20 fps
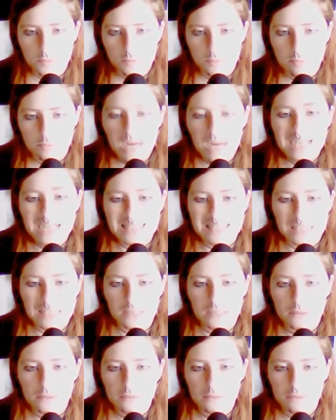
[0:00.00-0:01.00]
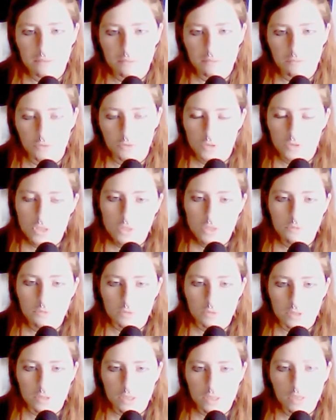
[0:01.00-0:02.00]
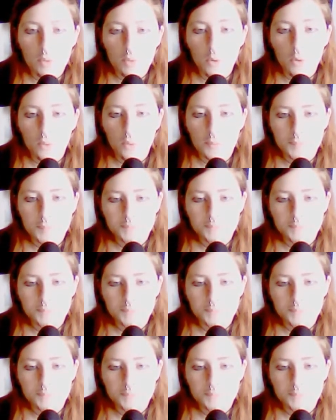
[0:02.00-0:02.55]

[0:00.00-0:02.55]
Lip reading: mindset for the children anymore.